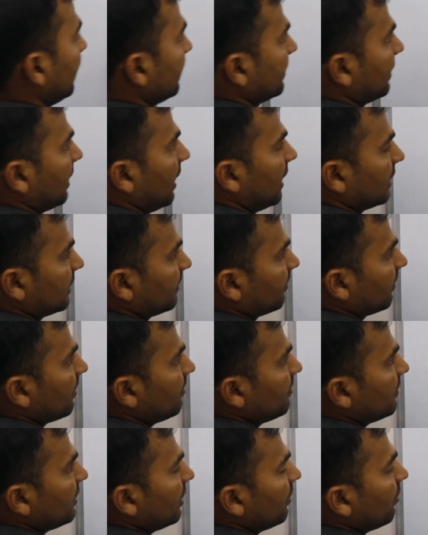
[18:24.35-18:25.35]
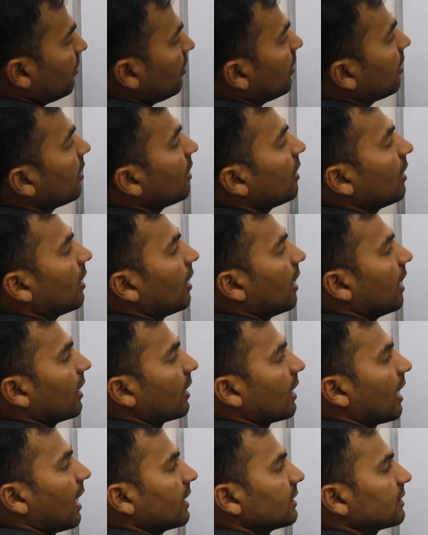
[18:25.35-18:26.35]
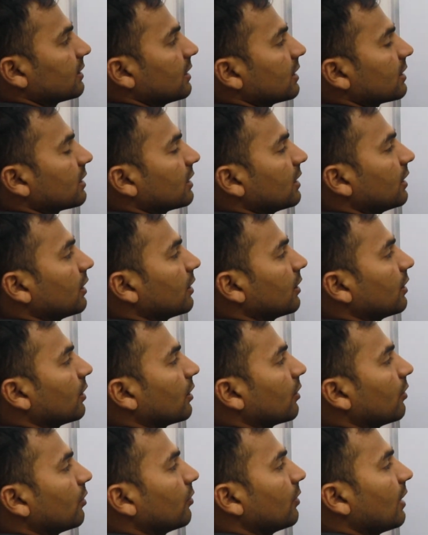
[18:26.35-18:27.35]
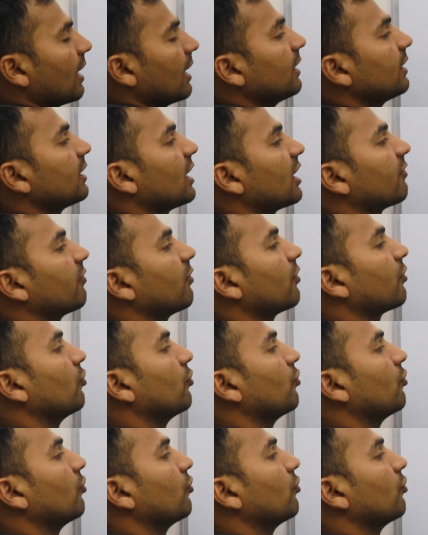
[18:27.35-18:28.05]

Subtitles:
starts from 0 and I is less than or equal to n, therefore